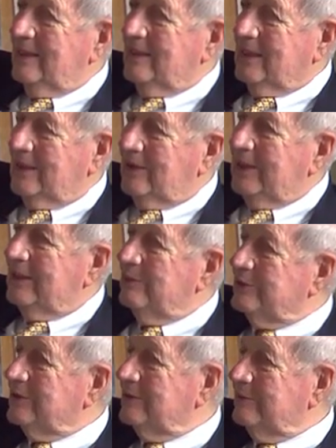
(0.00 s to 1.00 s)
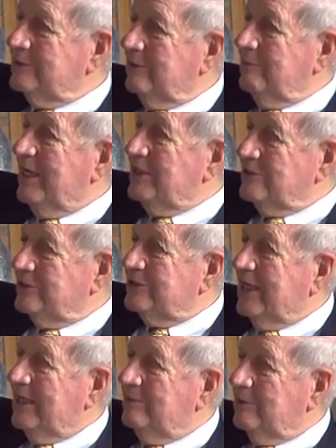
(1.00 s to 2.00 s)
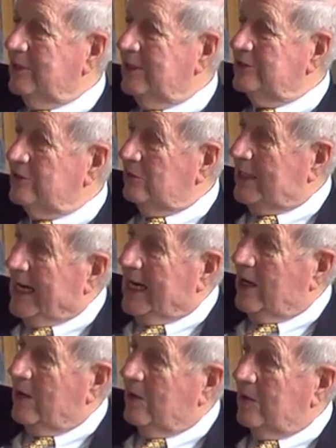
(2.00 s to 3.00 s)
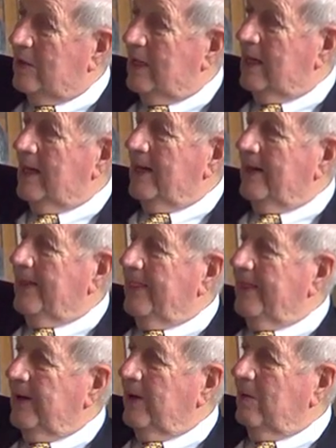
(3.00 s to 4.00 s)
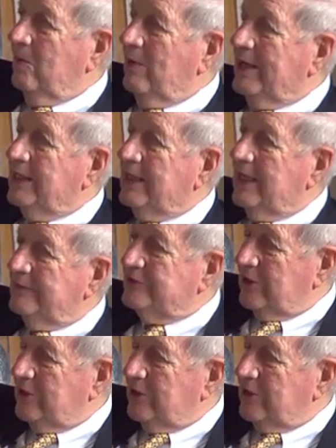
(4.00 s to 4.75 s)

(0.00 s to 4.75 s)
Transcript: clearly it was it was a major statement. And so now, uh, Wendy and I have